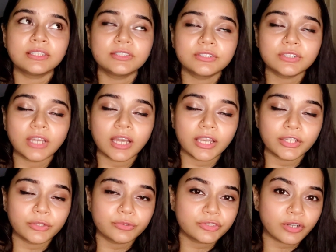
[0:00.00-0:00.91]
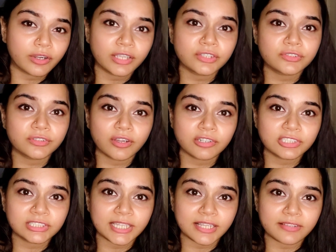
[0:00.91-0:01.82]
Are you talking to
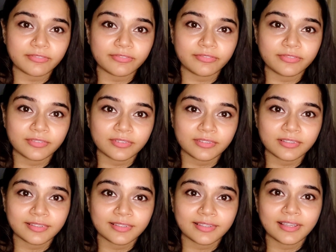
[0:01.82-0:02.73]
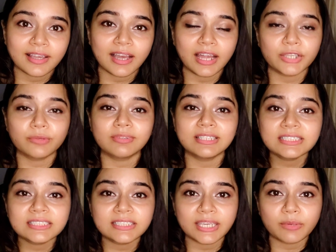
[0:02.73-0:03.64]
yourself? Are you
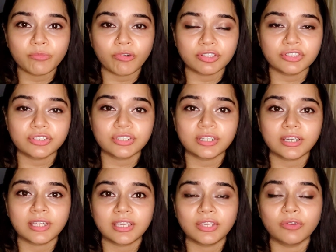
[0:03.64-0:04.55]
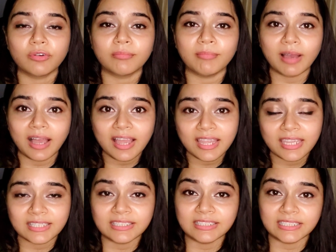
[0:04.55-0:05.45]
listening what your
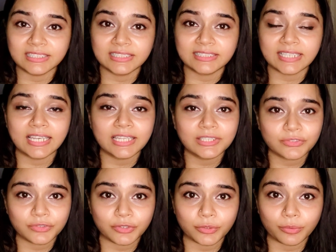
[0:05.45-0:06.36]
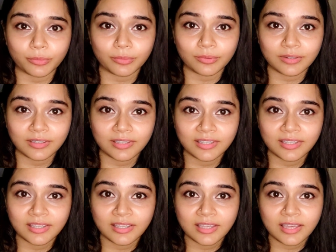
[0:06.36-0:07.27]
mind is telling to you?
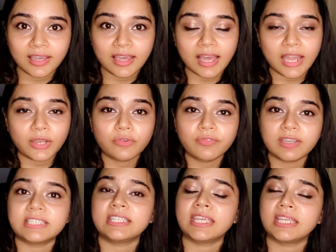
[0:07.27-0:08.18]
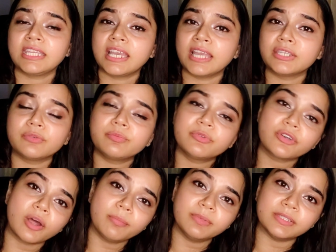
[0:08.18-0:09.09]
Are you facing any kind of
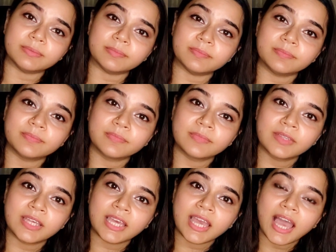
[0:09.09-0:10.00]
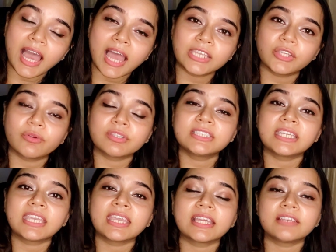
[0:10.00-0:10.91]
problem and you are
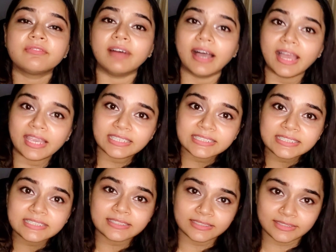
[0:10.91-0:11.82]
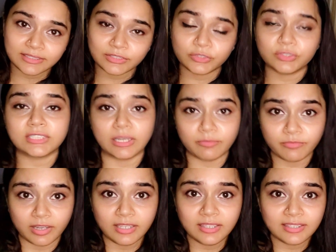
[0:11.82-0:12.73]
seeking advice to
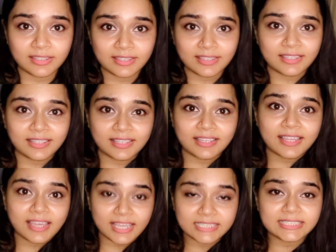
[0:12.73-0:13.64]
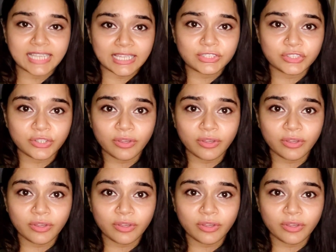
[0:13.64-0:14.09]
someone? Is that so?